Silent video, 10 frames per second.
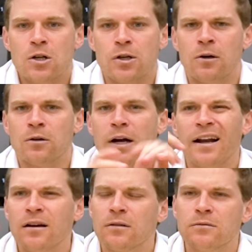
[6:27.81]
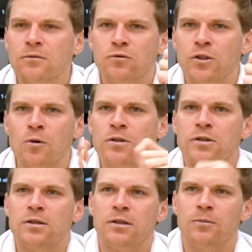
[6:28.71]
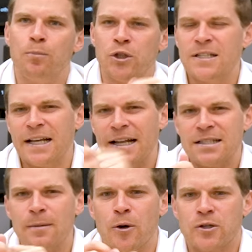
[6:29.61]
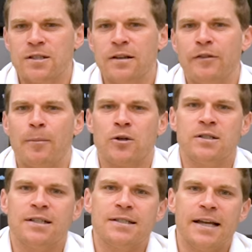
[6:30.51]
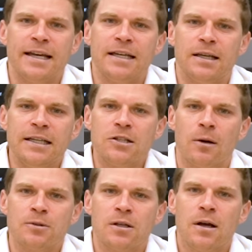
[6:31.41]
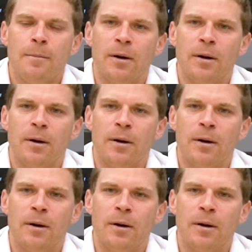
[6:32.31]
So kind of don't put this against the person if the person doesn't take ESOPs.